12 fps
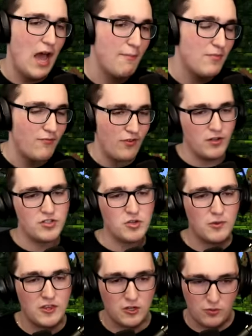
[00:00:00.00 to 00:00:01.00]
I'm the villager
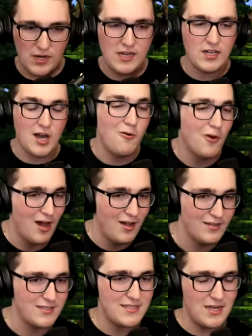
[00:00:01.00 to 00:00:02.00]
with the green coat
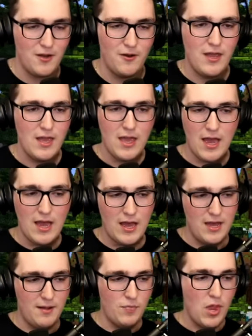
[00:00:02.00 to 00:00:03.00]
on. So,
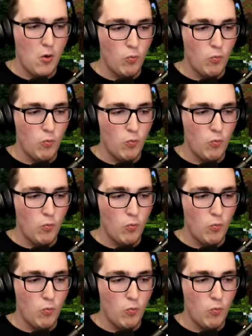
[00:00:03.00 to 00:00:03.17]
um...